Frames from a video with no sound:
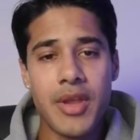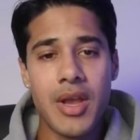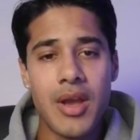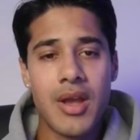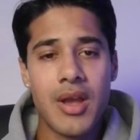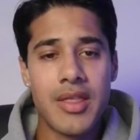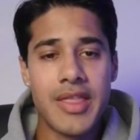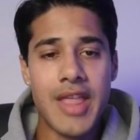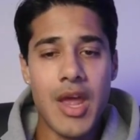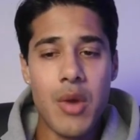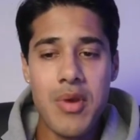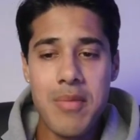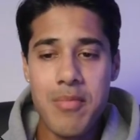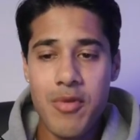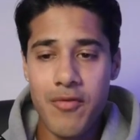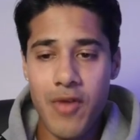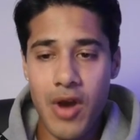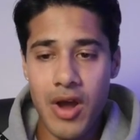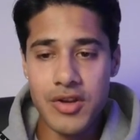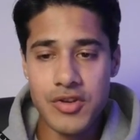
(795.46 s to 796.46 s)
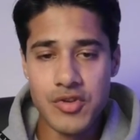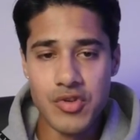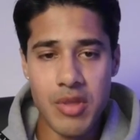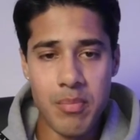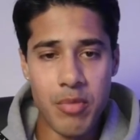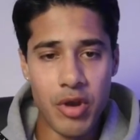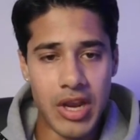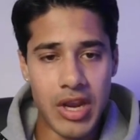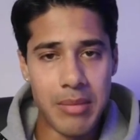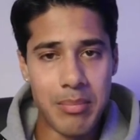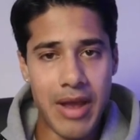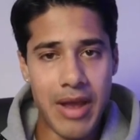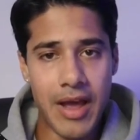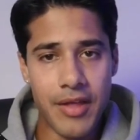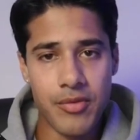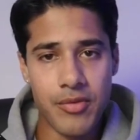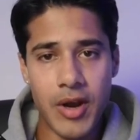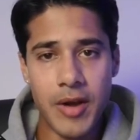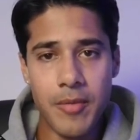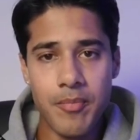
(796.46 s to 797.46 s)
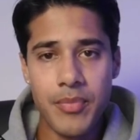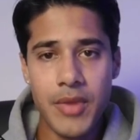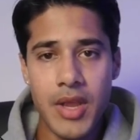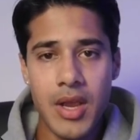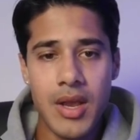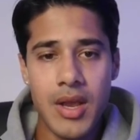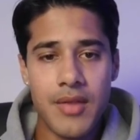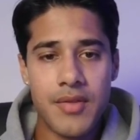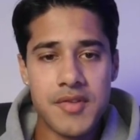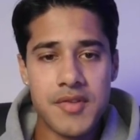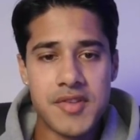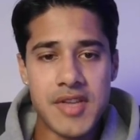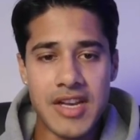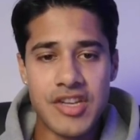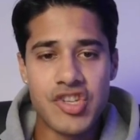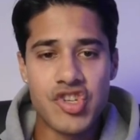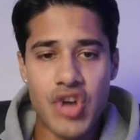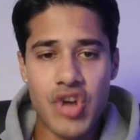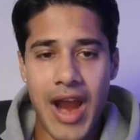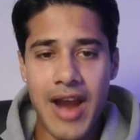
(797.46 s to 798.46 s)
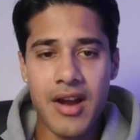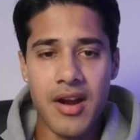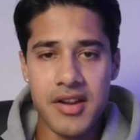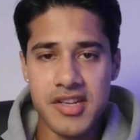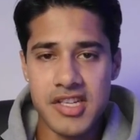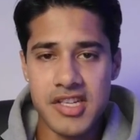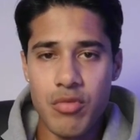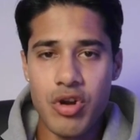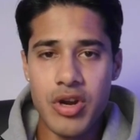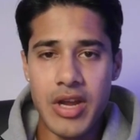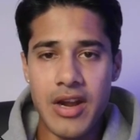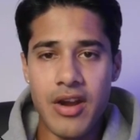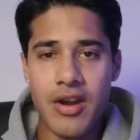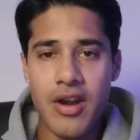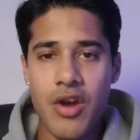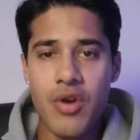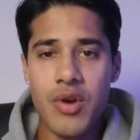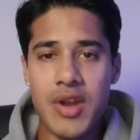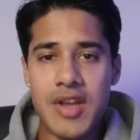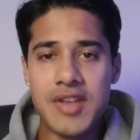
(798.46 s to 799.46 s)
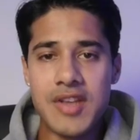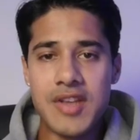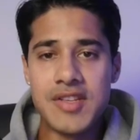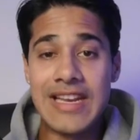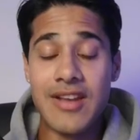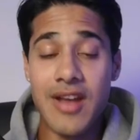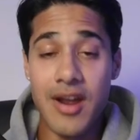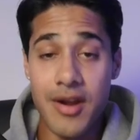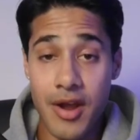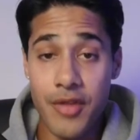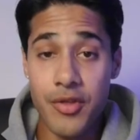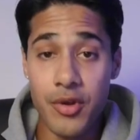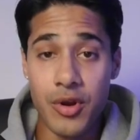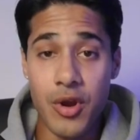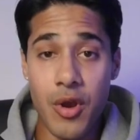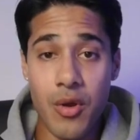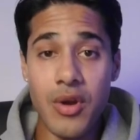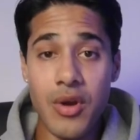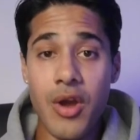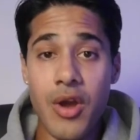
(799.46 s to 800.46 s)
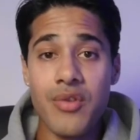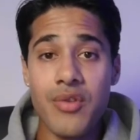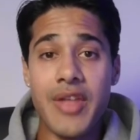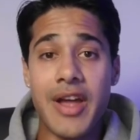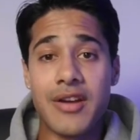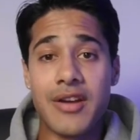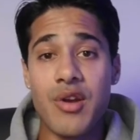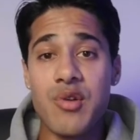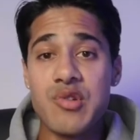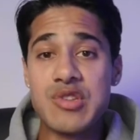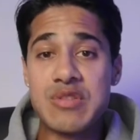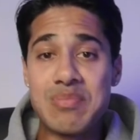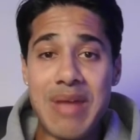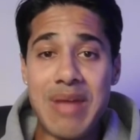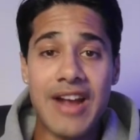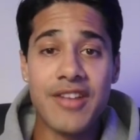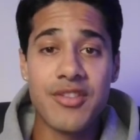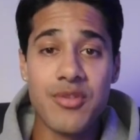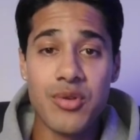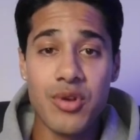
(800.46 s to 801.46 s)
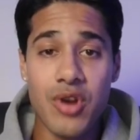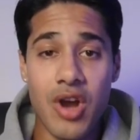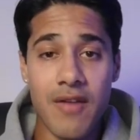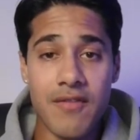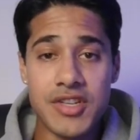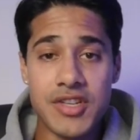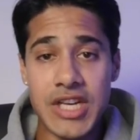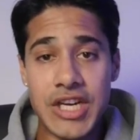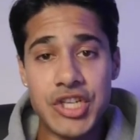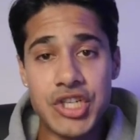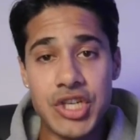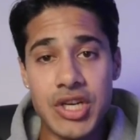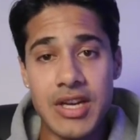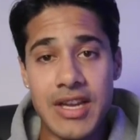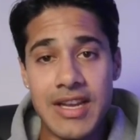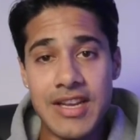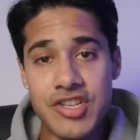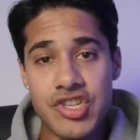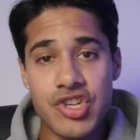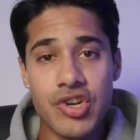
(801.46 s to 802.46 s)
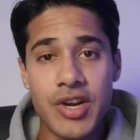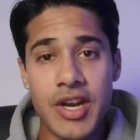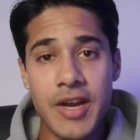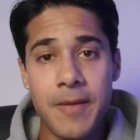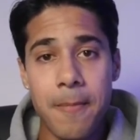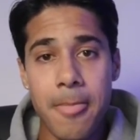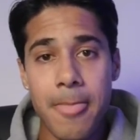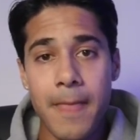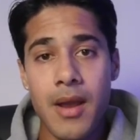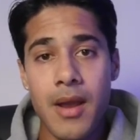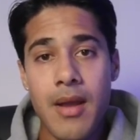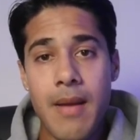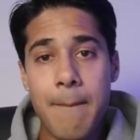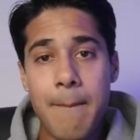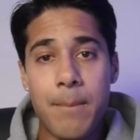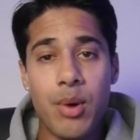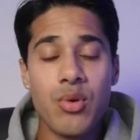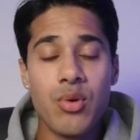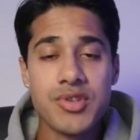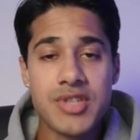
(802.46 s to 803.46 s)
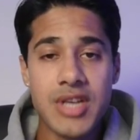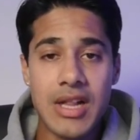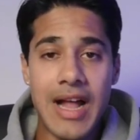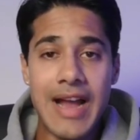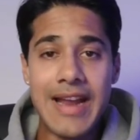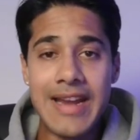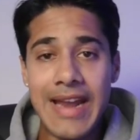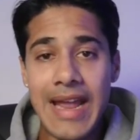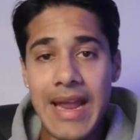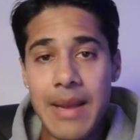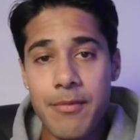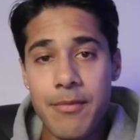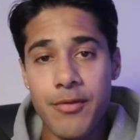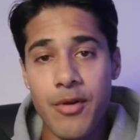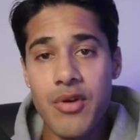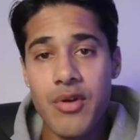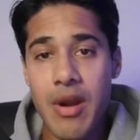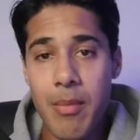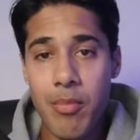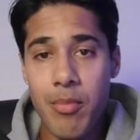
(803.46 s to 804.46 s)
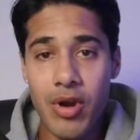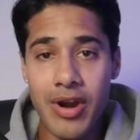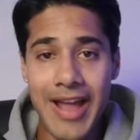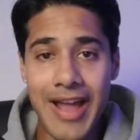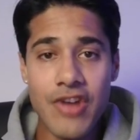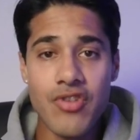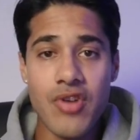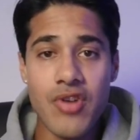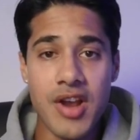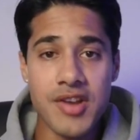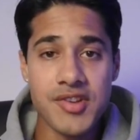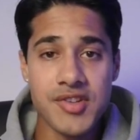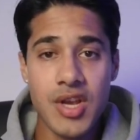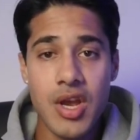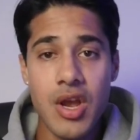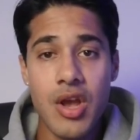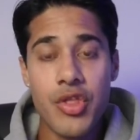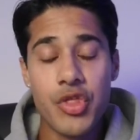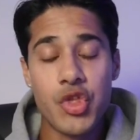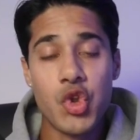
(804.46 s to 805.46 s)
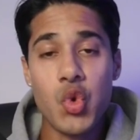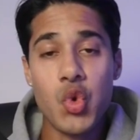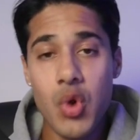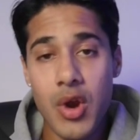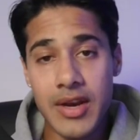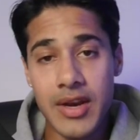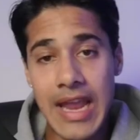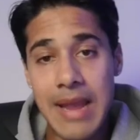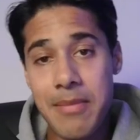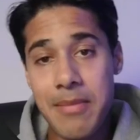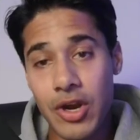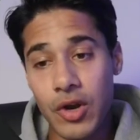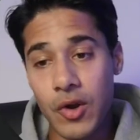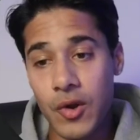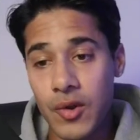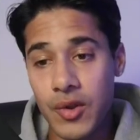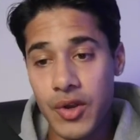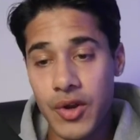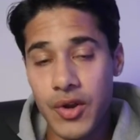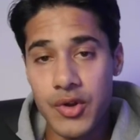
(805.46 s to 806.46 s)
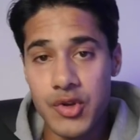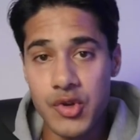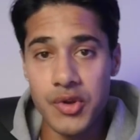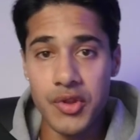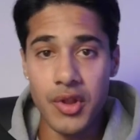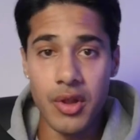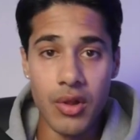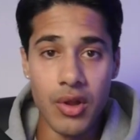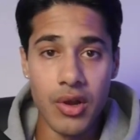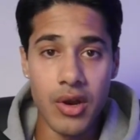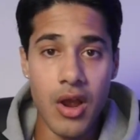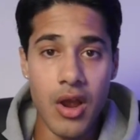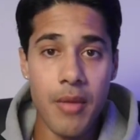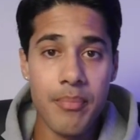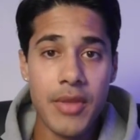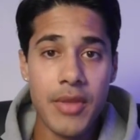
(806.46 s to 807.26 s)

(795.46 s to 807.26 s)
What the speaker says: Then we move on to the booking path, right? This extract customer data node is another code node that goes back to the conversation history, pulls the client name, phone number, and address through what came in earlier during the lookup.